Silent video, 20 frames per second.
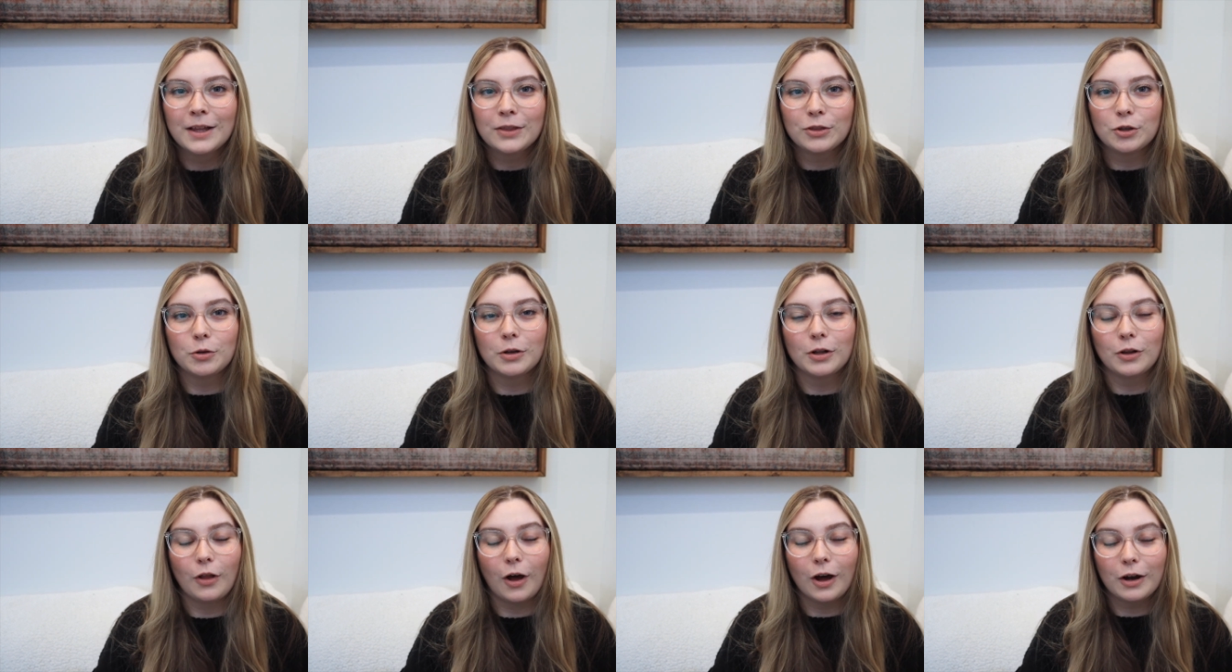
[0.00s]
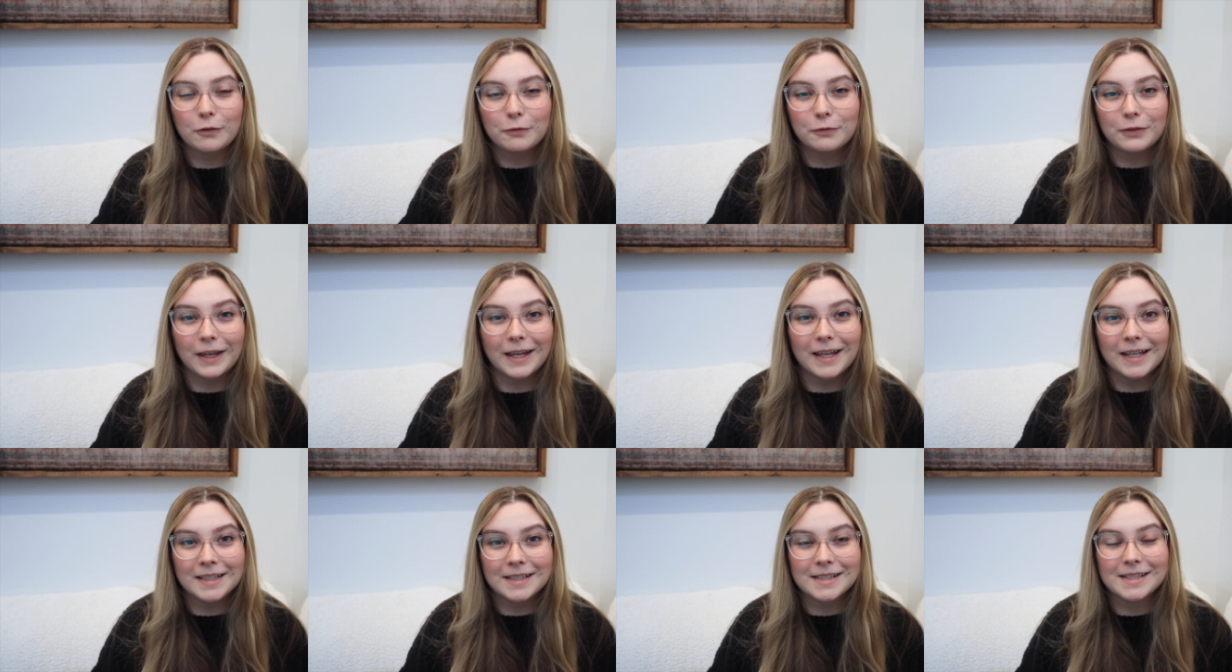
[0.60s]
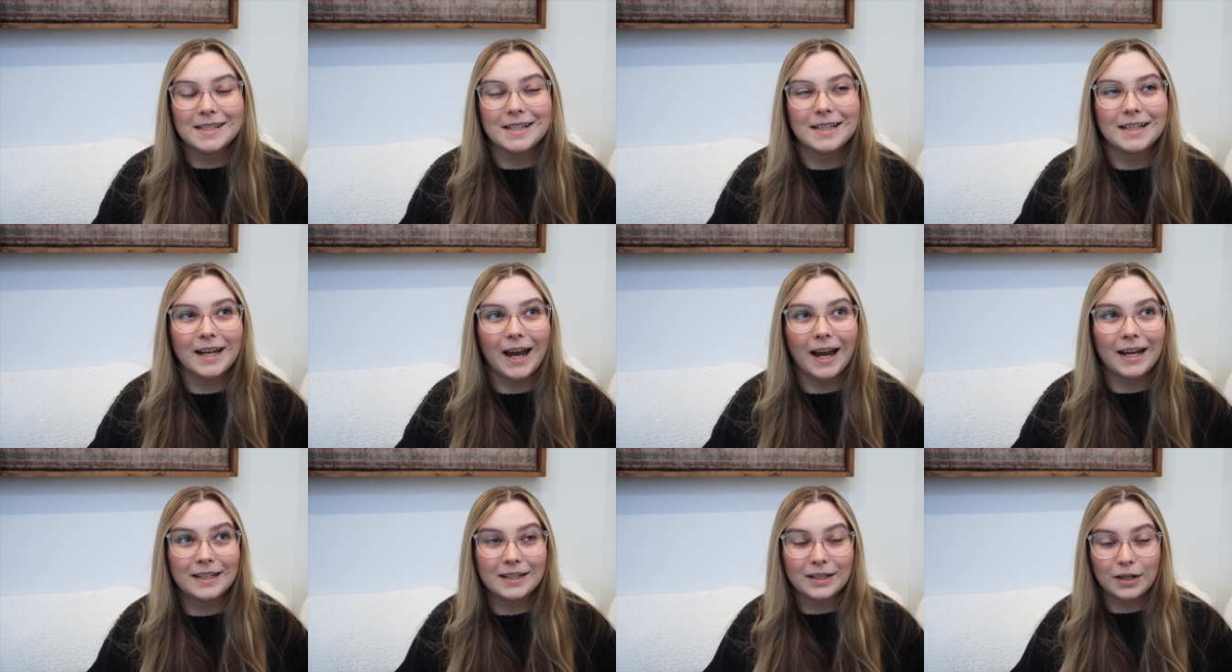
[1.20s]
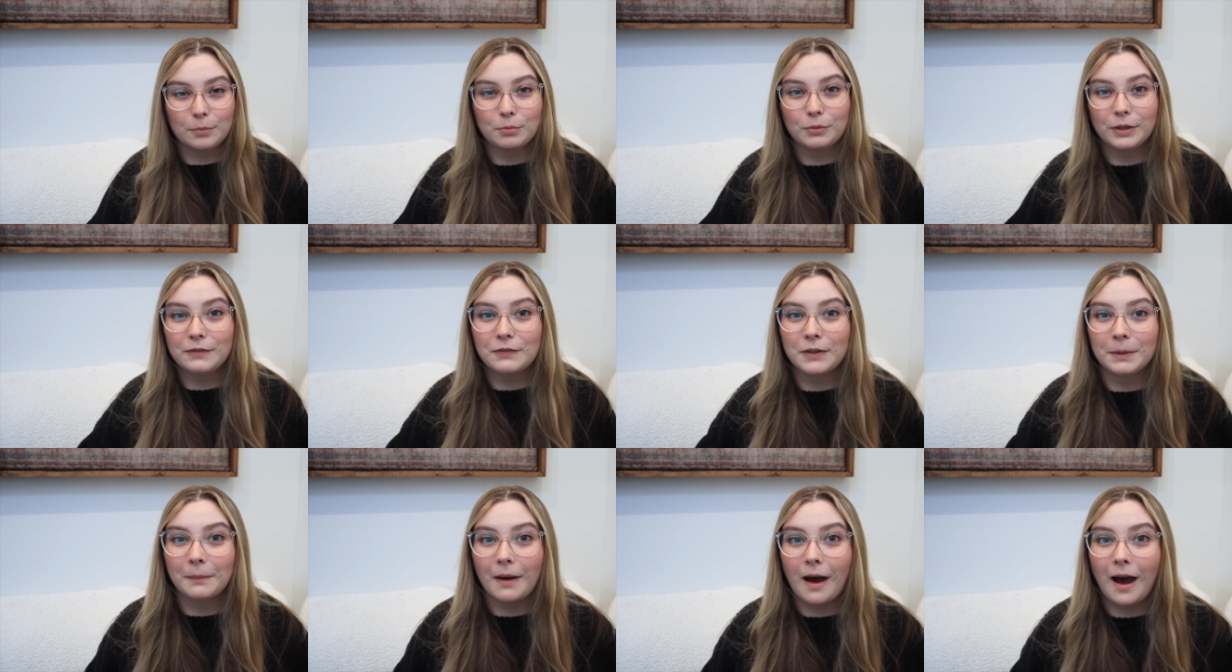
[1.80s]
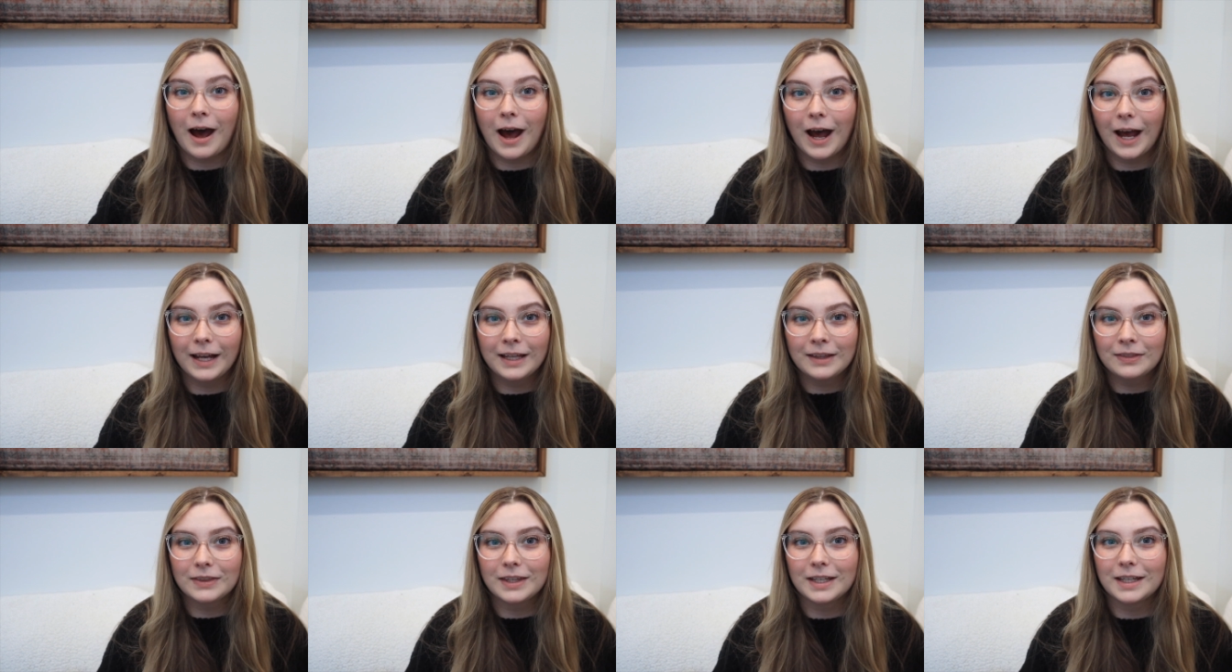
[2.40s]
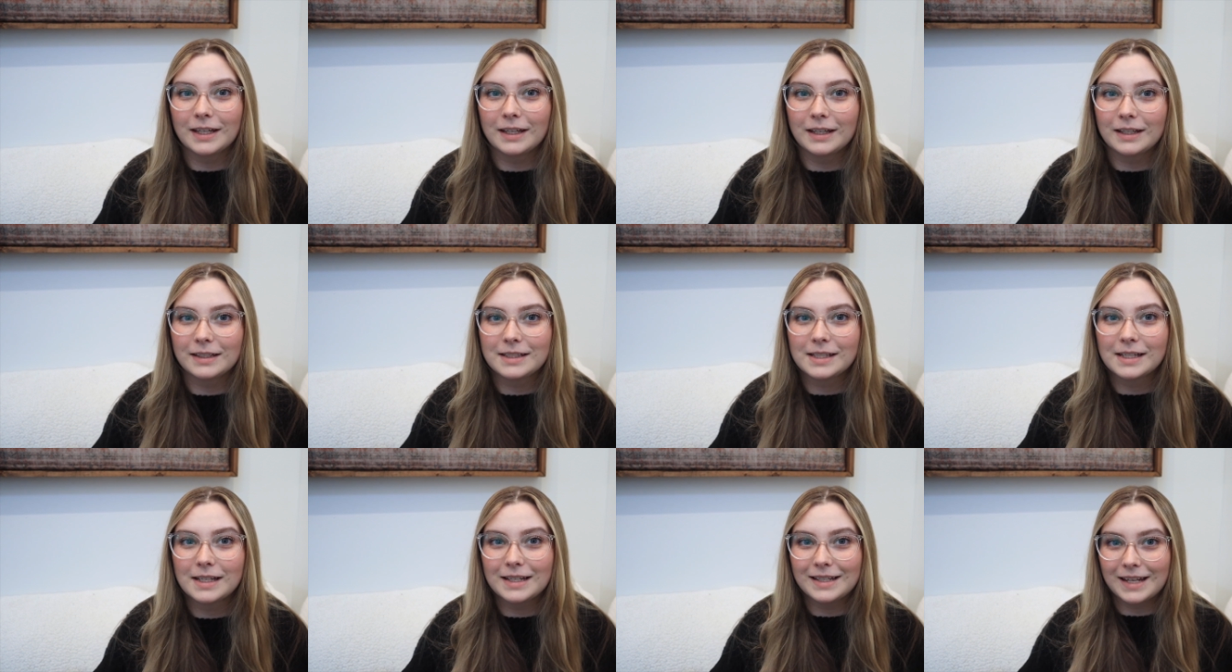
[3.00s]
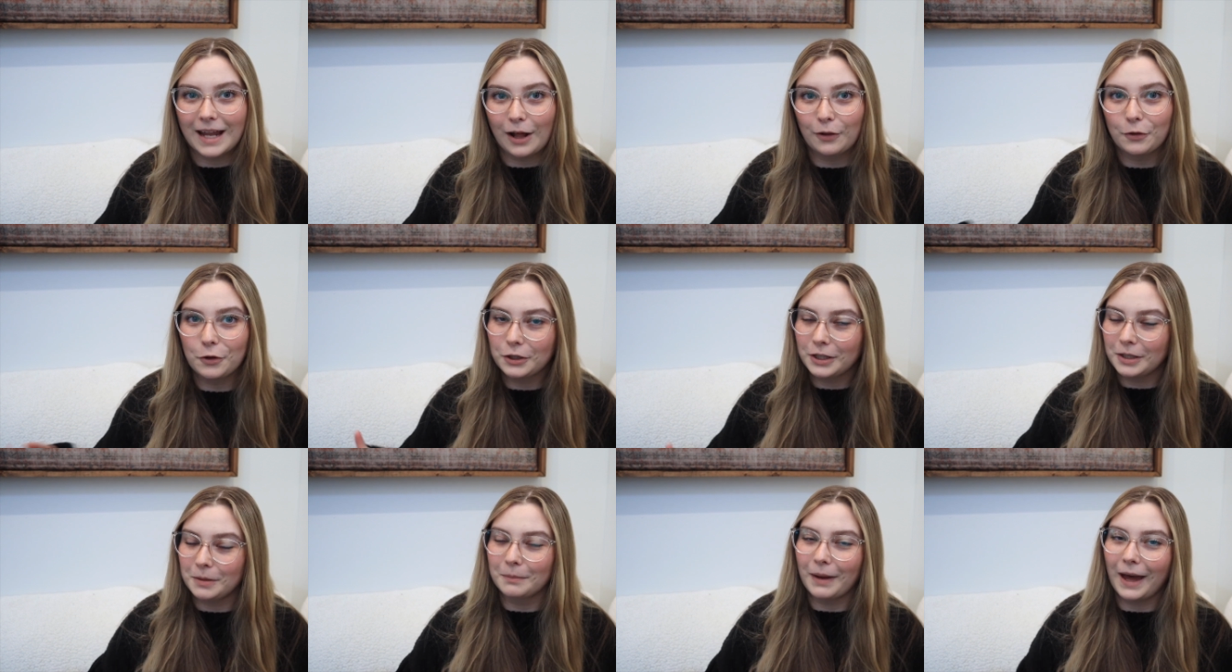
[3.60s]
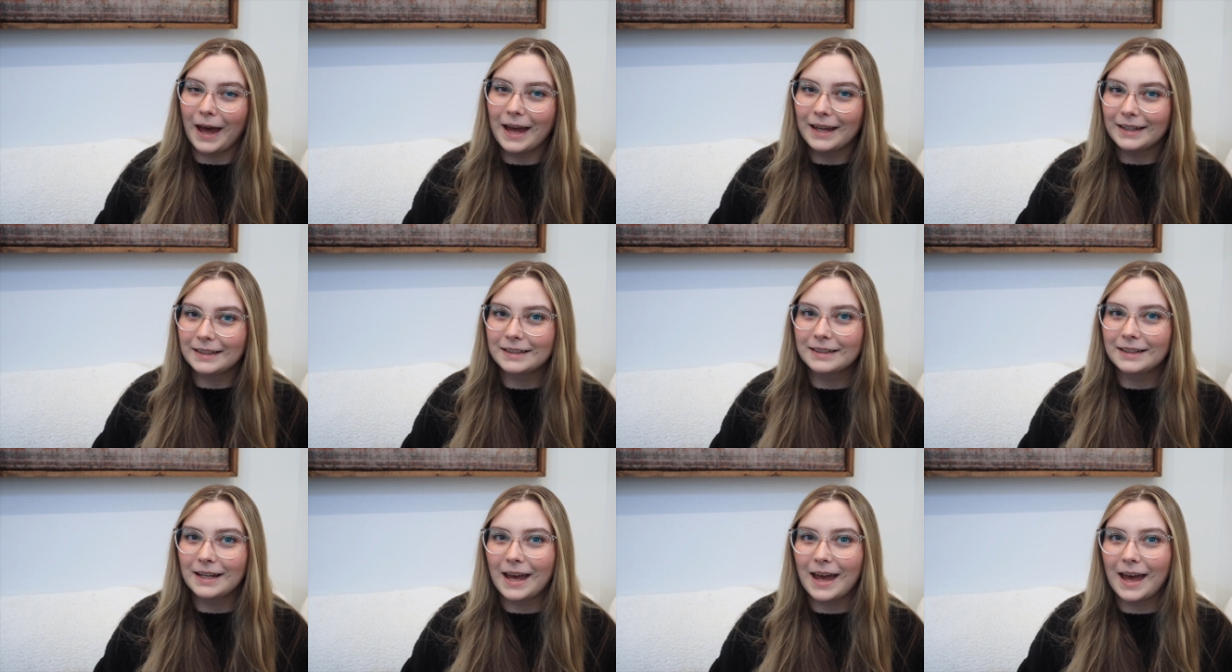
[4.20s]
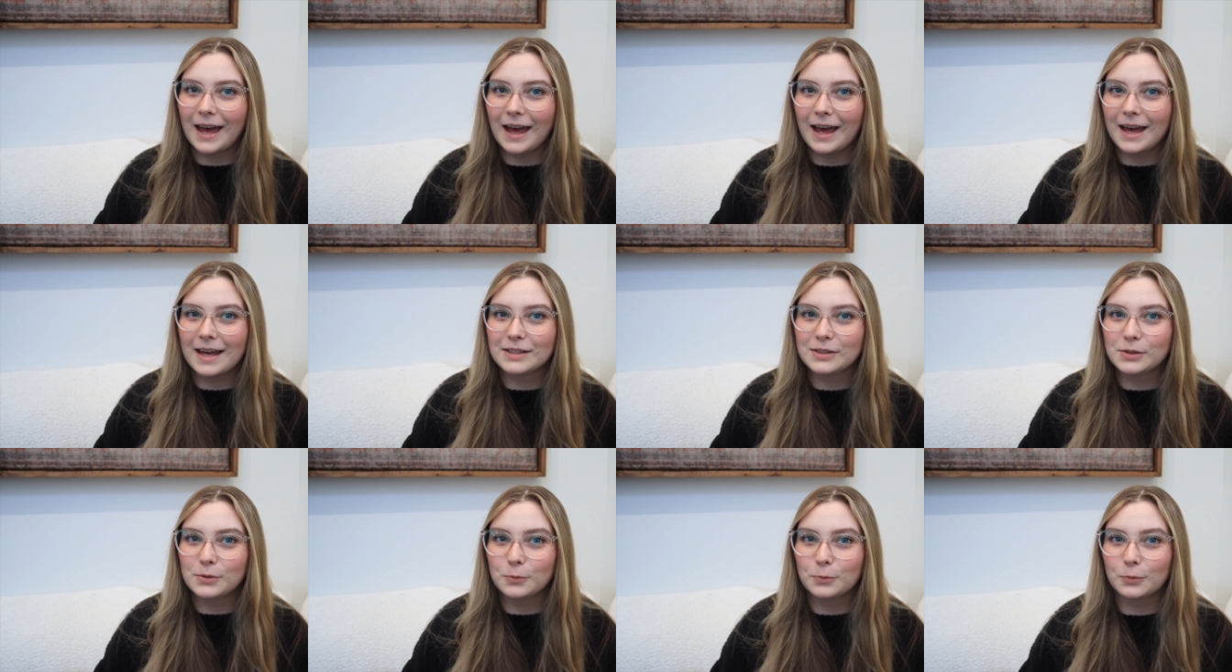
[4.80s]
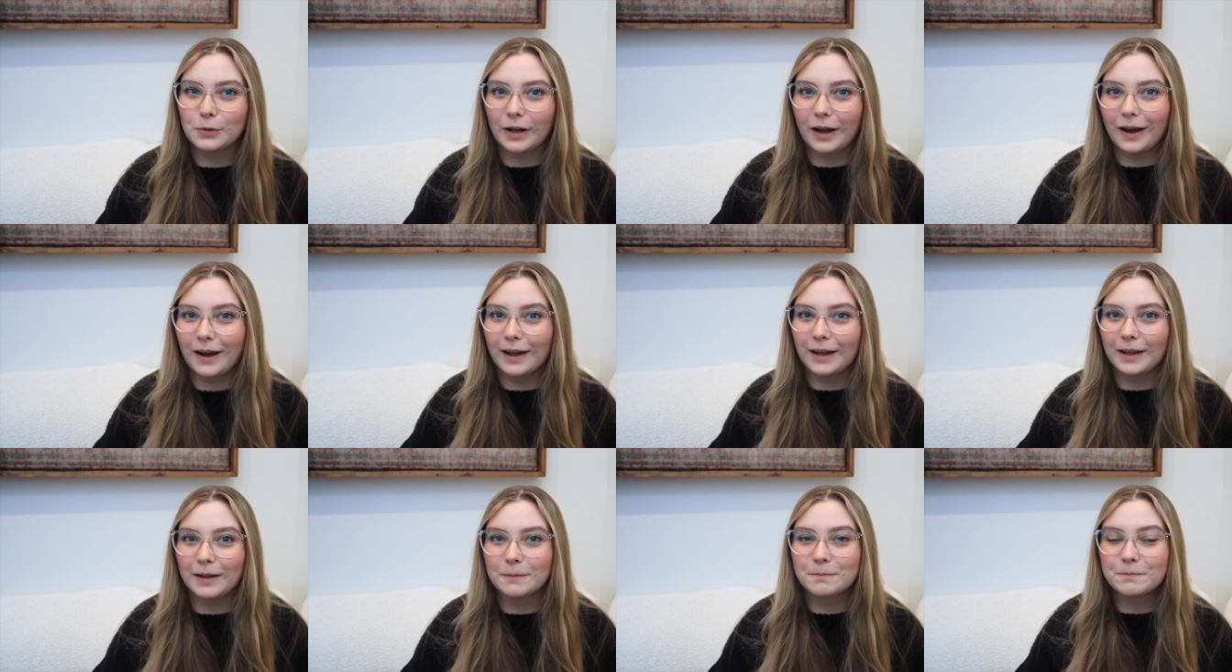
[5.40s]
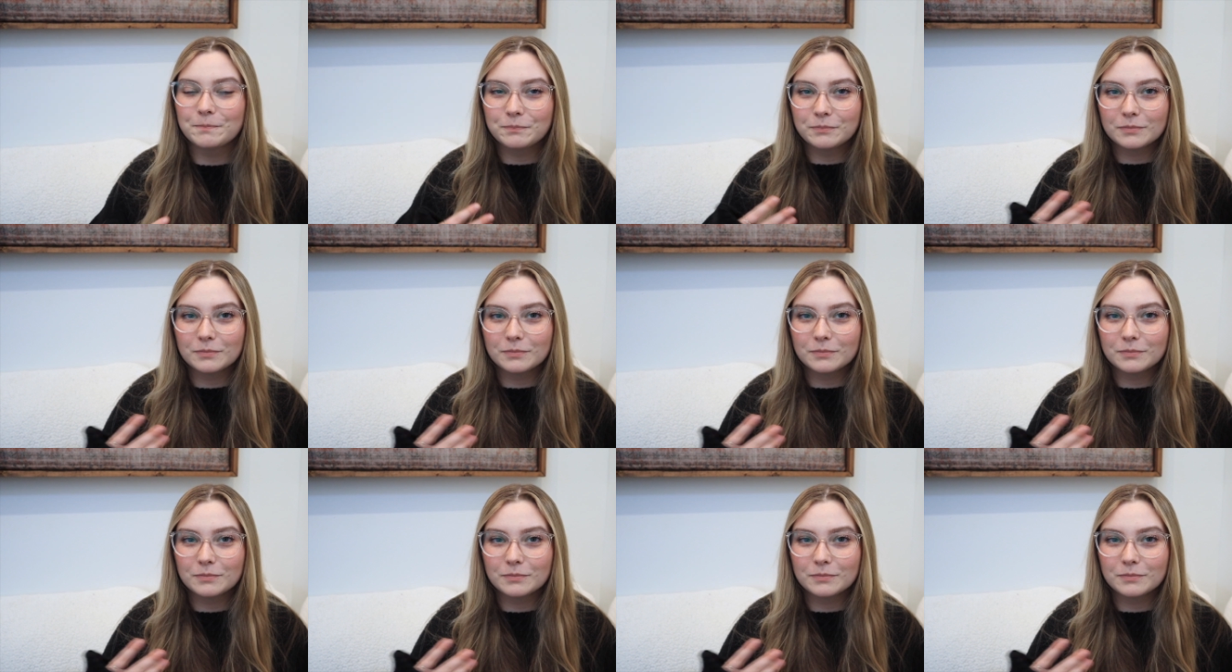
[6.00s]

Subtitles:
There are a lot of things that I ended up leaving behind that now looking back at what I